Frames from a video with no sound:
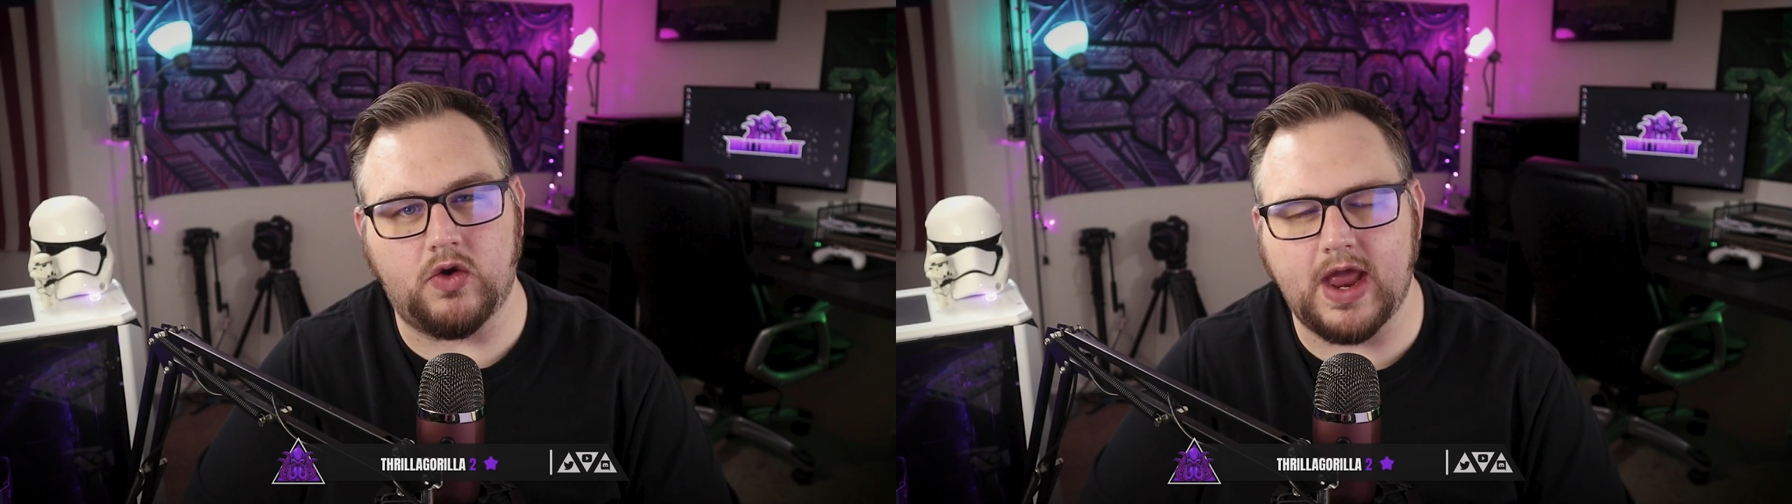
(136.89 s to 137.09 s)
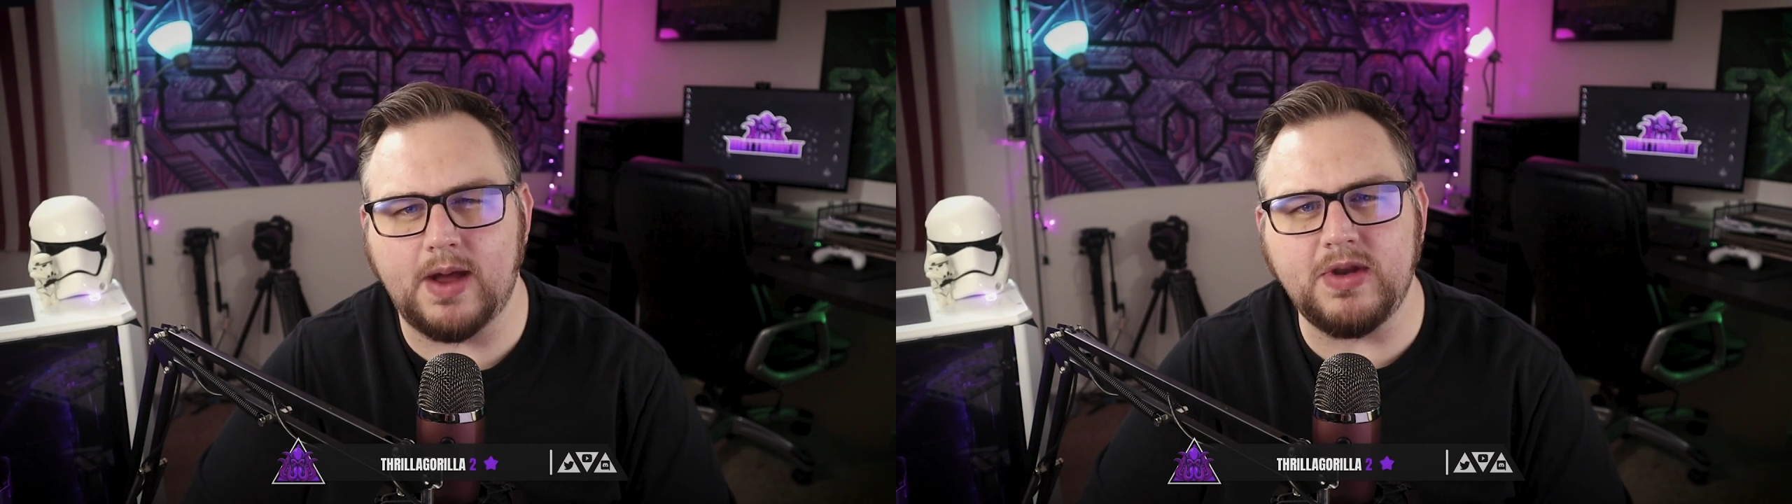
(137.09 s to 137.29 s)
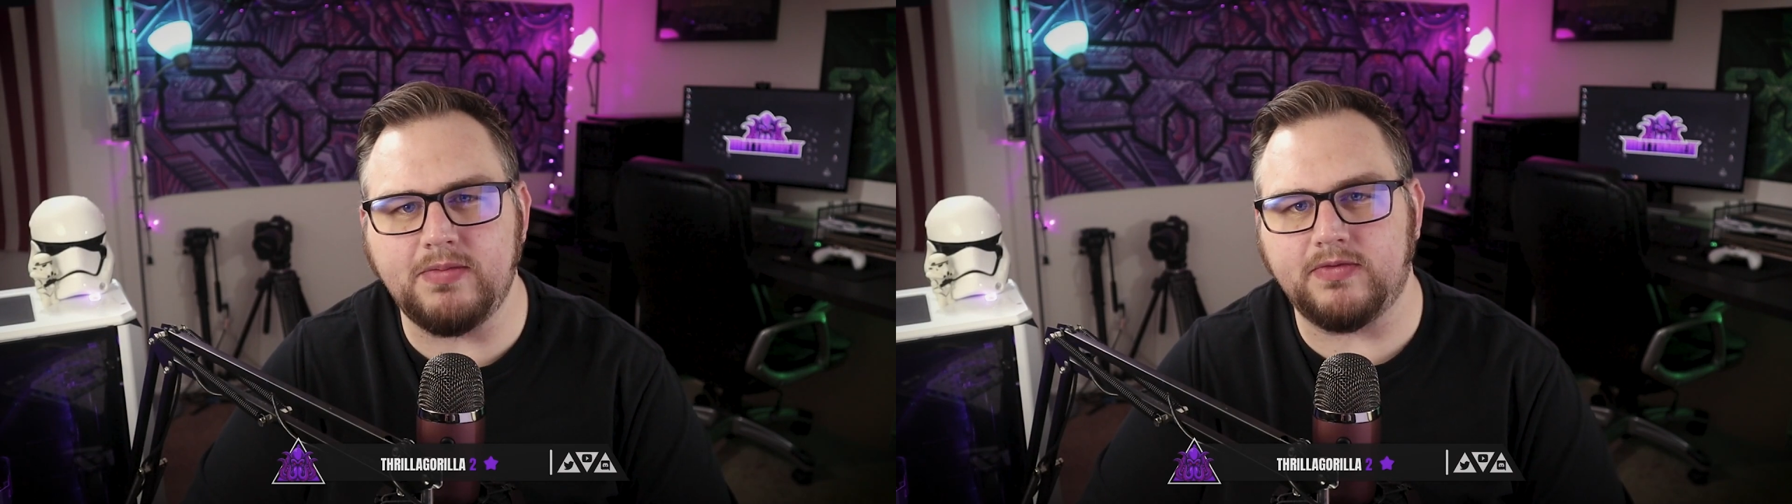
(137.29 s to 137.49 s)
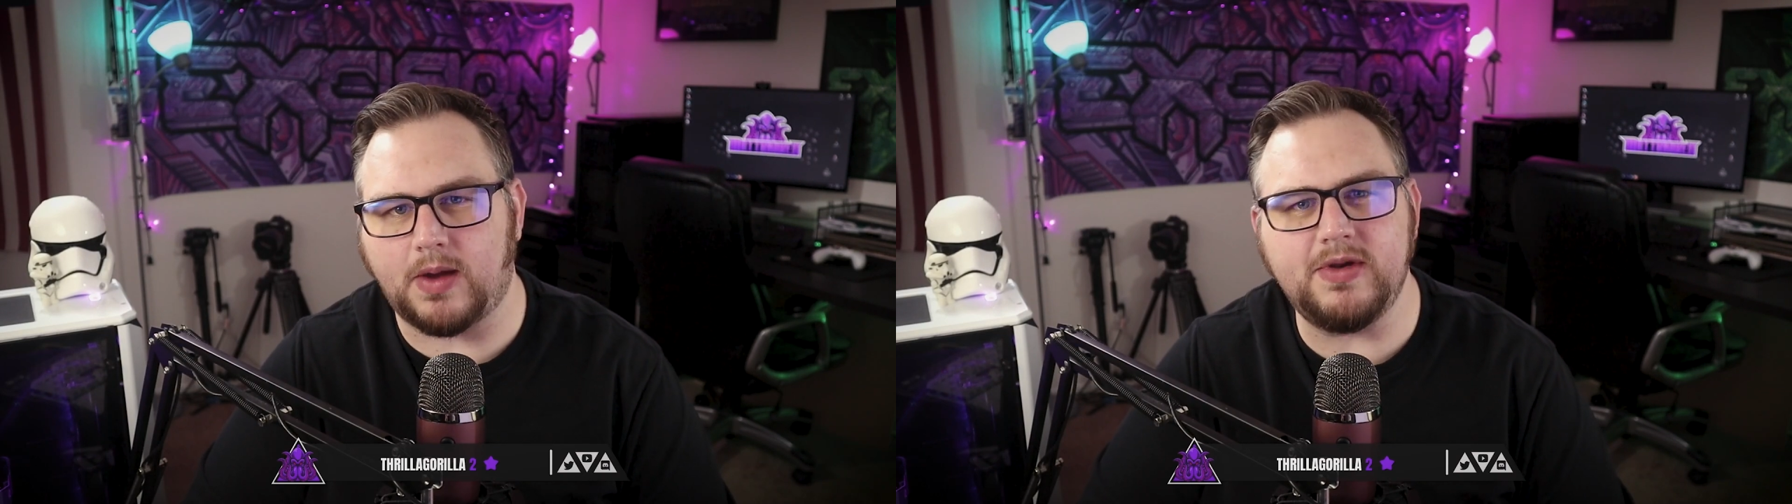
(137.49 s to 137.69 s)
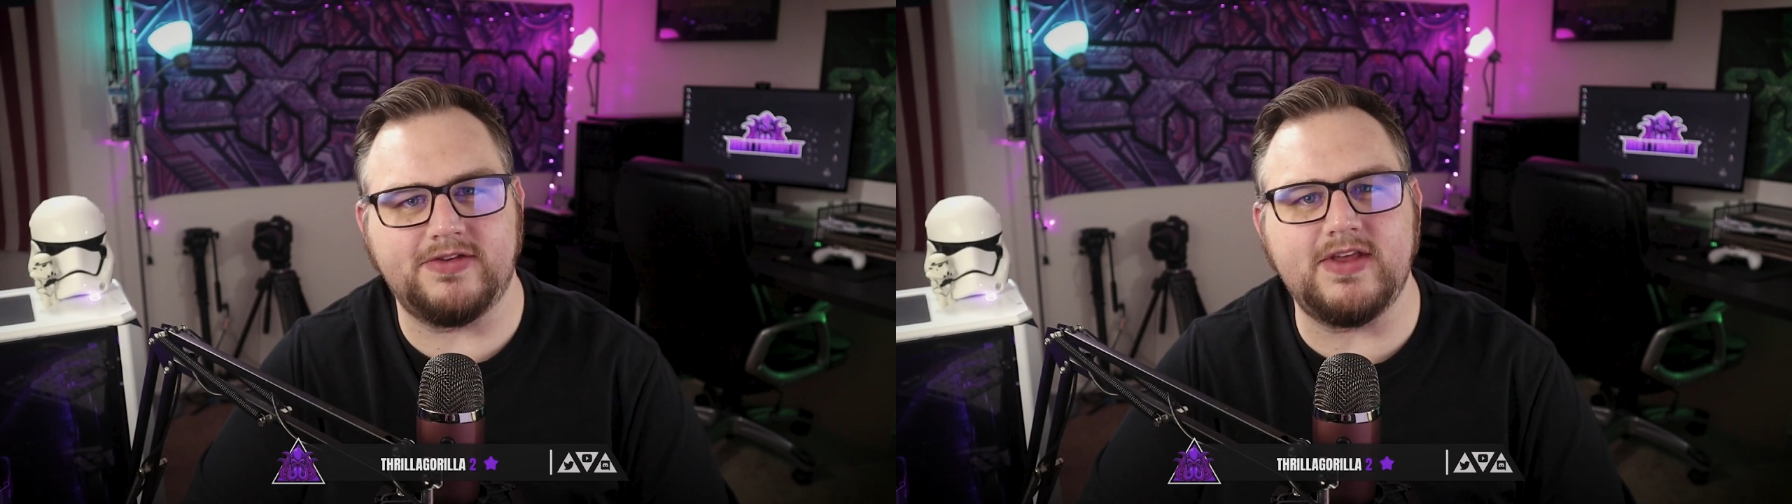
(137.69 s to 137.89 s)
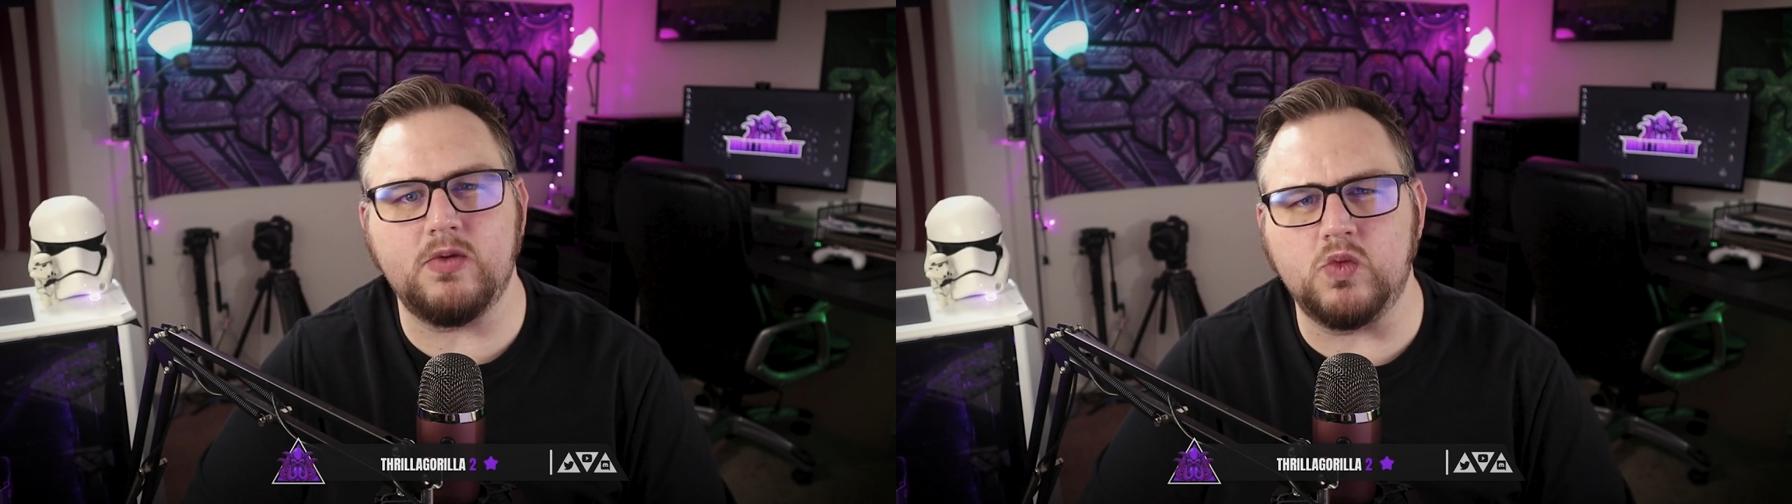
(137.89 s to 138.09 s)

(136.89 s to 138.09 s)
and I'm gonna I'm gonna say